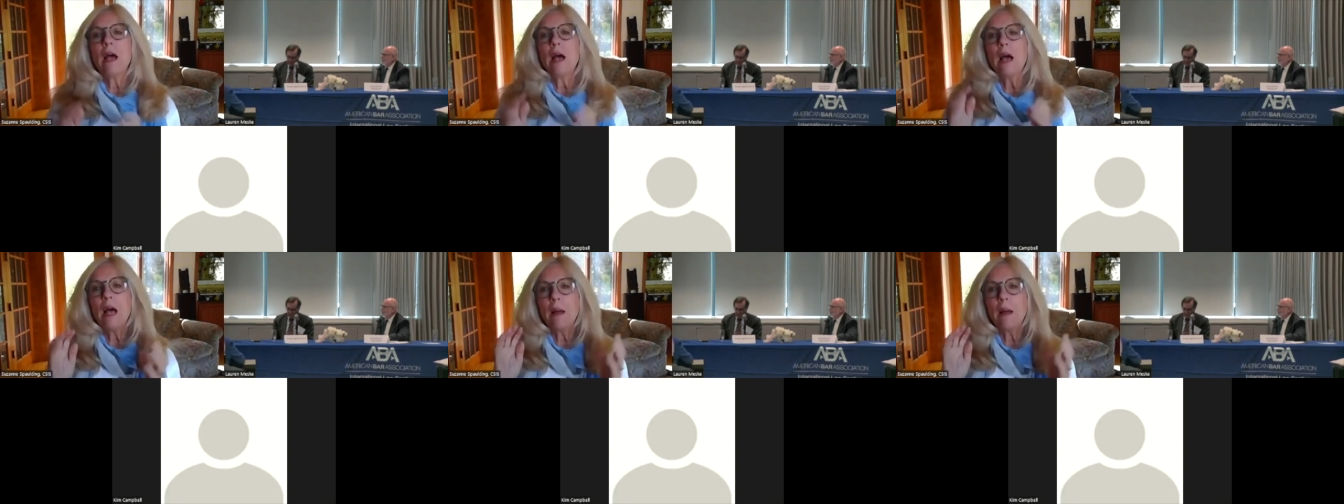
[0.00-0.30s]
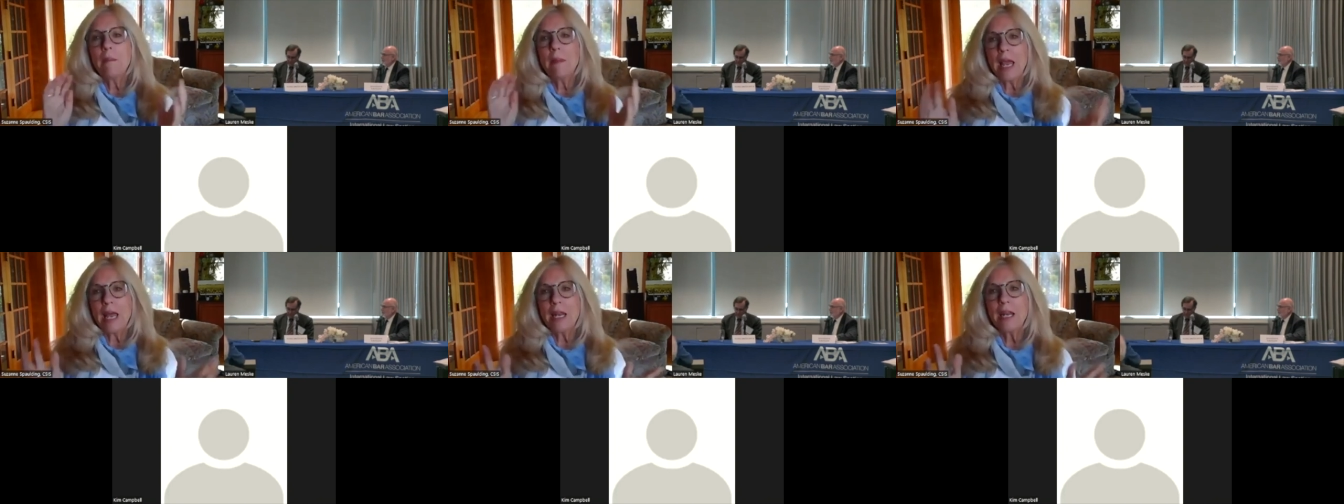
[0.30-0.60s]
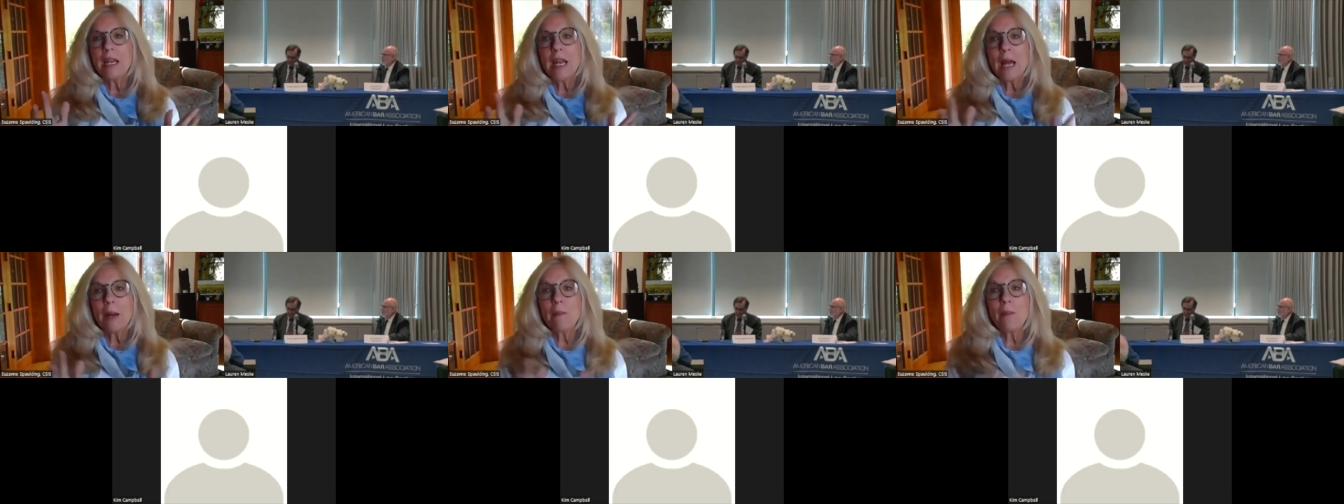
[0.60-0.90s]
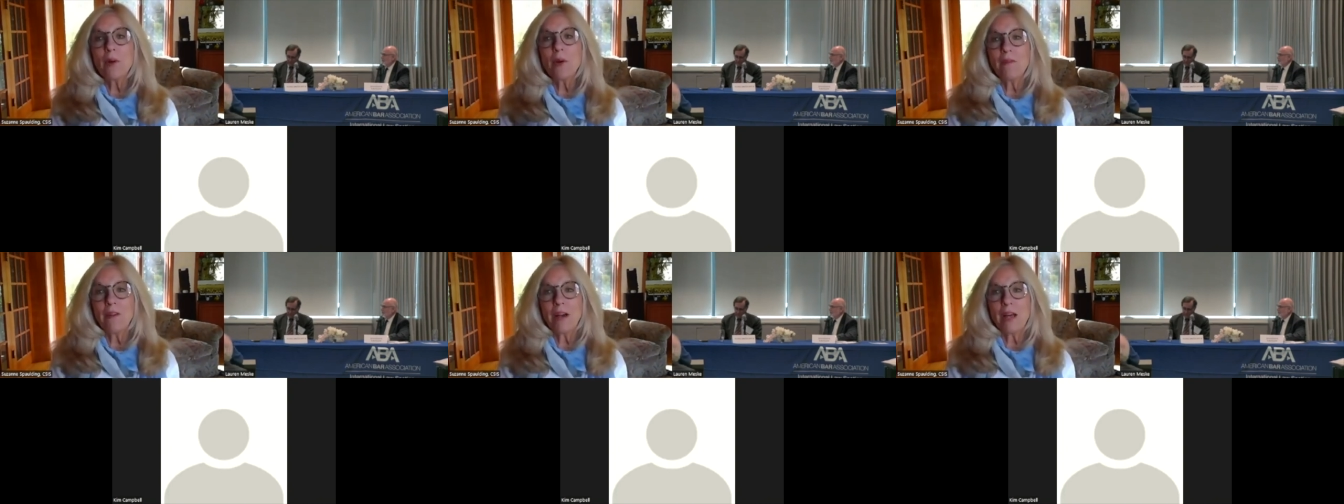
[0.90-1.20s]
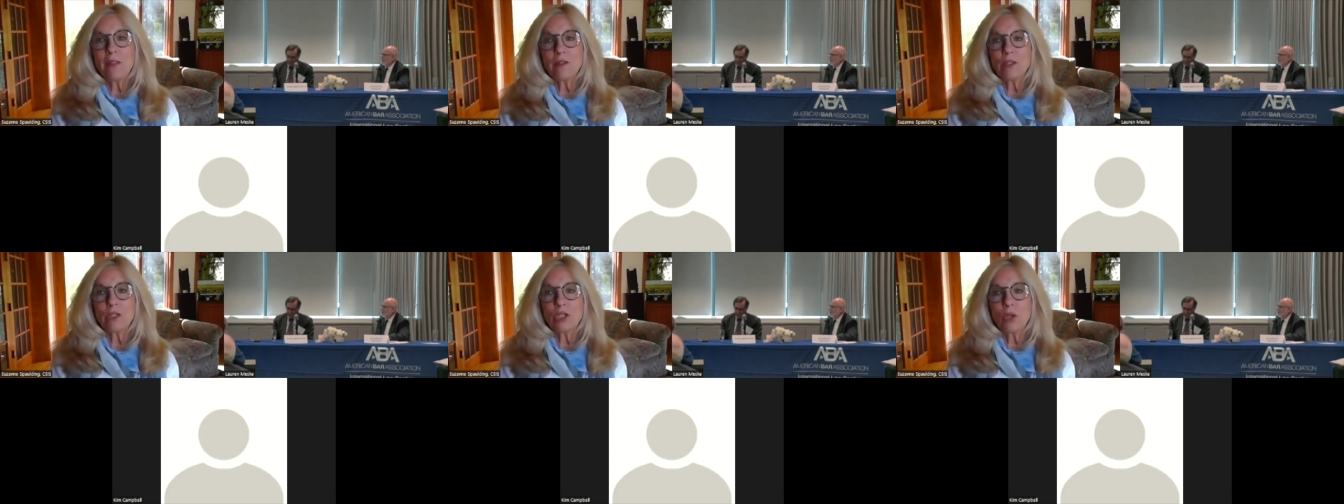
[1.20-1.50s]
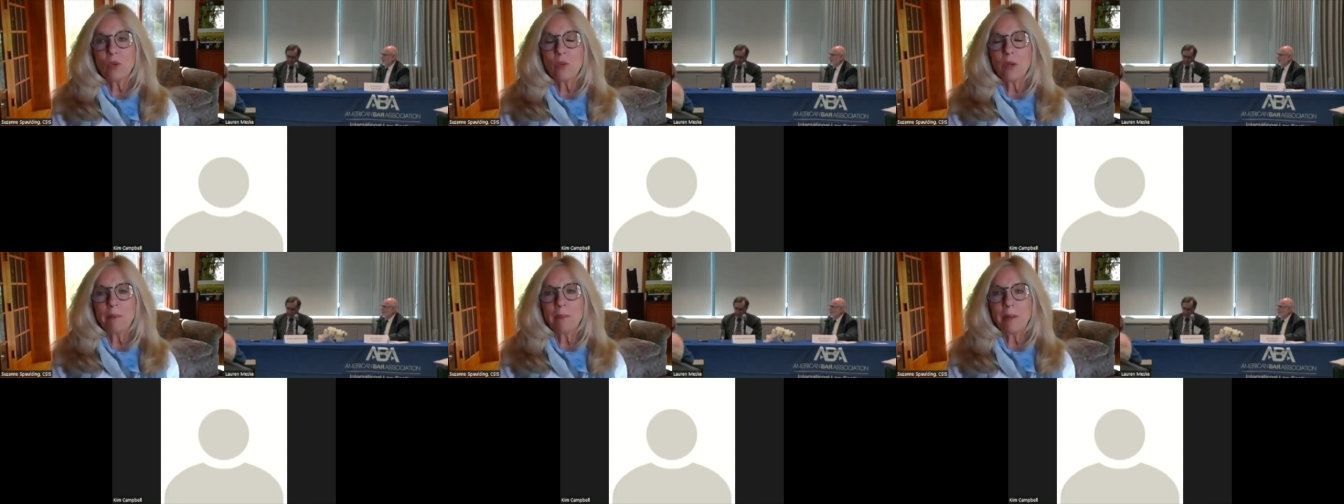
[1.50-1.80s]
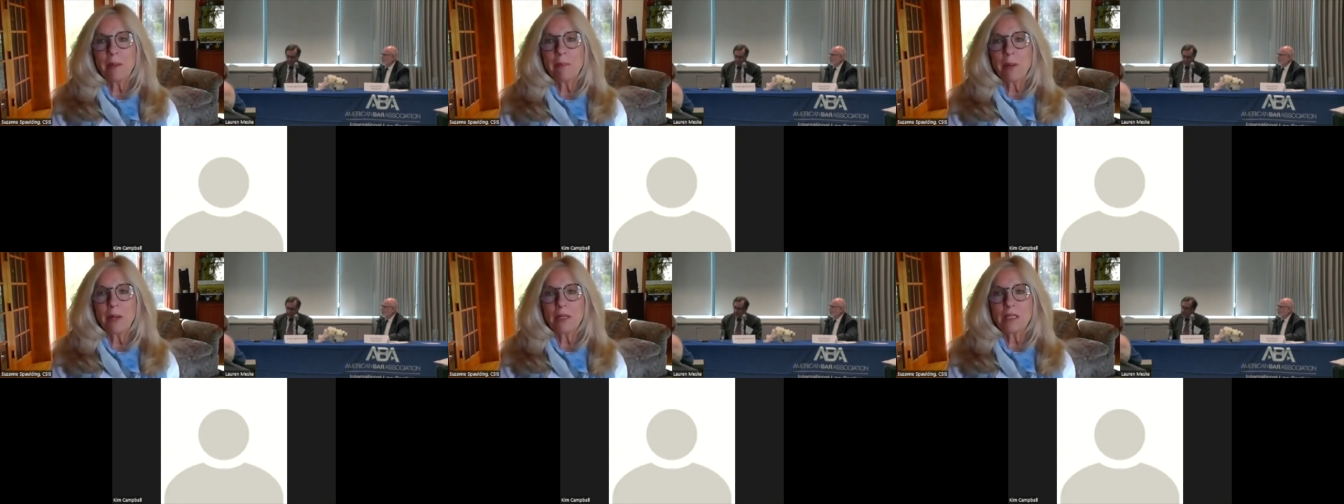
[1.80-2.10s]
um, and a number of others who will
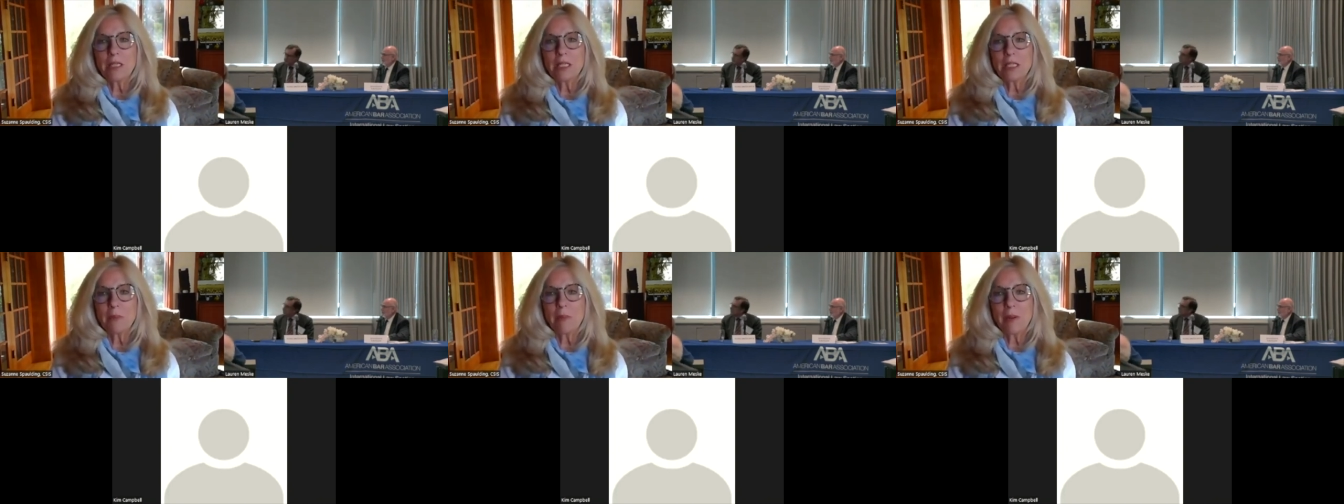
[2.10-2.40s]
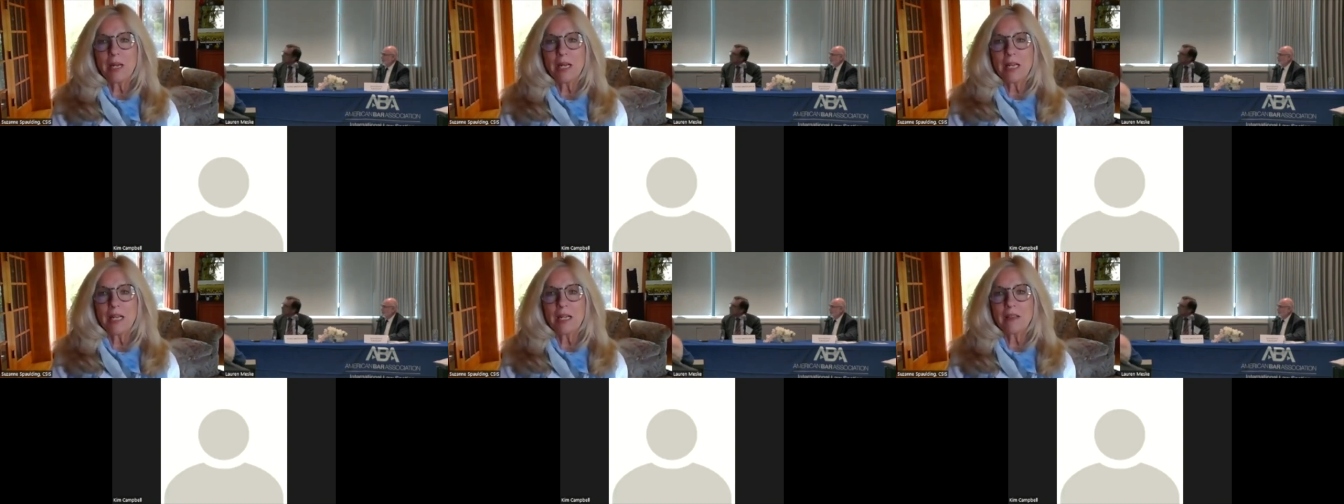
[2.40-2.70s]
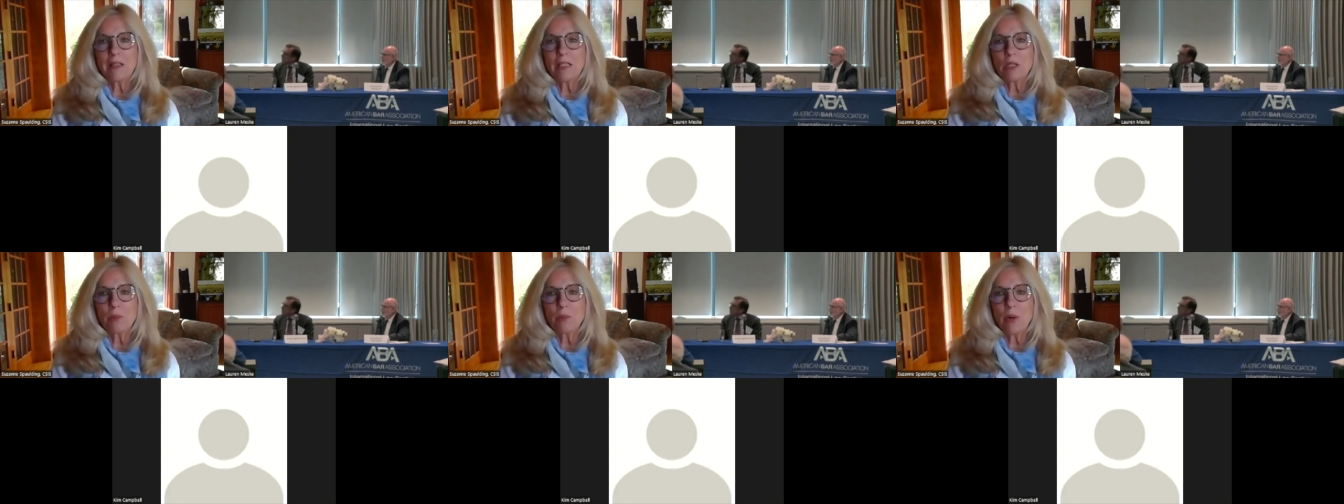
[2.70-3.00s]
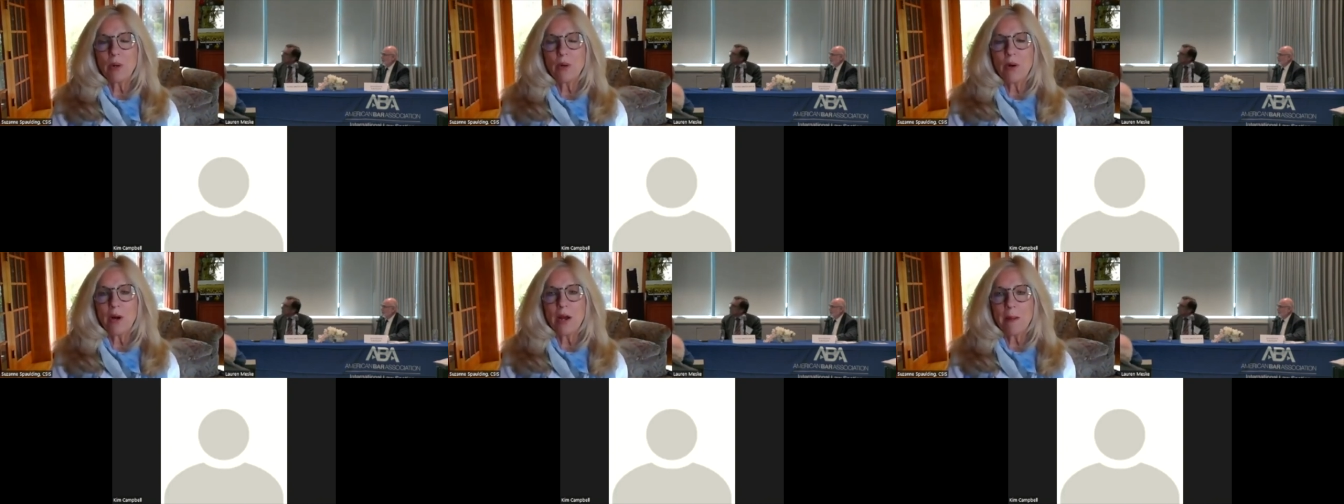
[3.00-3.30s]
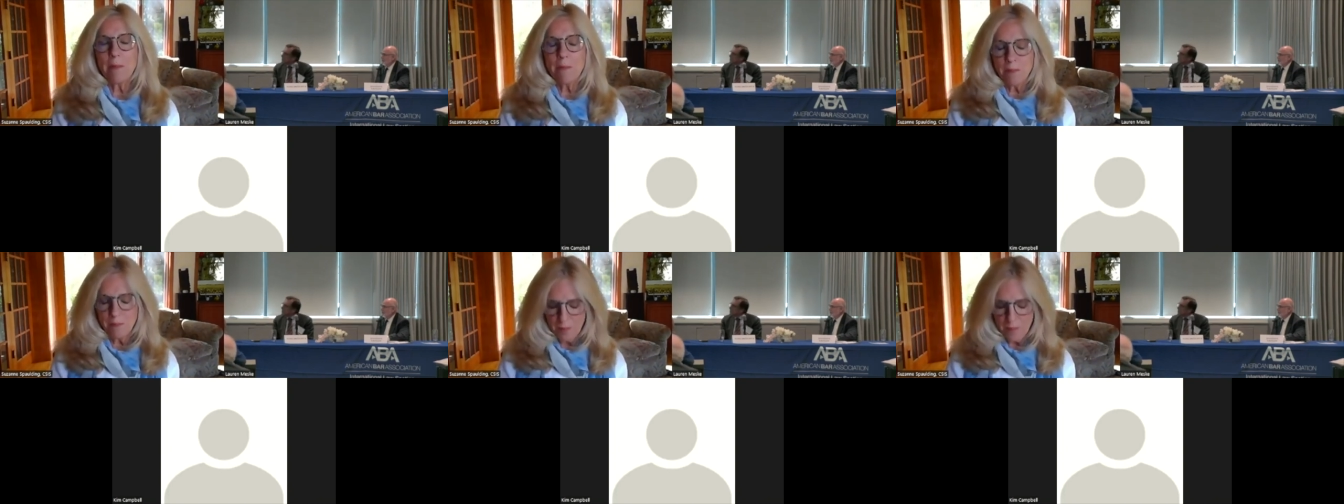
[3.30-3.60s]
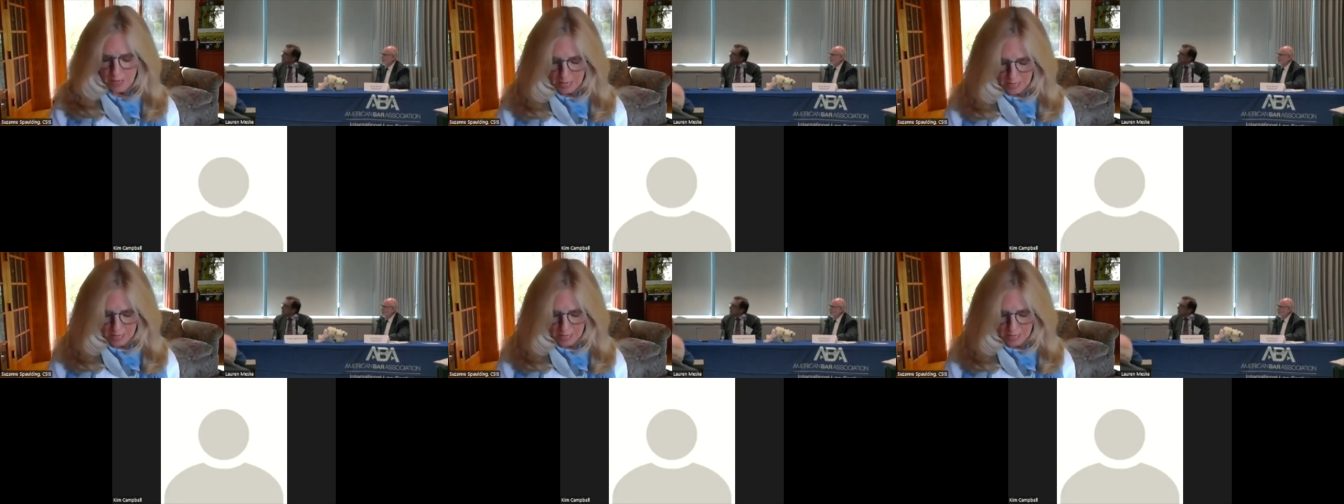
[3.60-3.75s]
be participating in this program.